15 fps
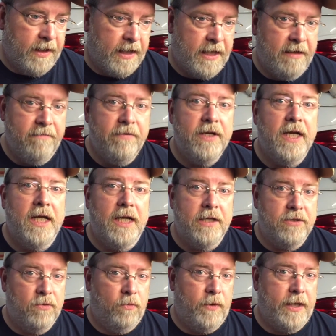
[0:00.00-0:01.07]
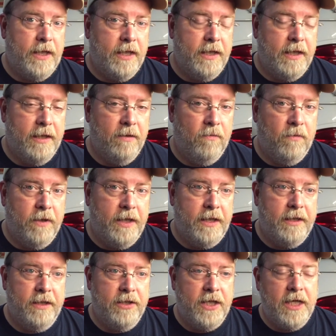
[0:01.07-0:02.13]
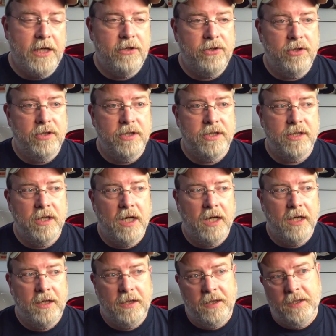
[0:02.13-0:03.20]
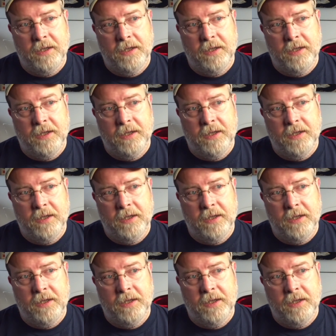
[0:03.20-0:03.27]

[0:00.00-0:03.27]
given that it's a weekend getaway, the kitchen is not,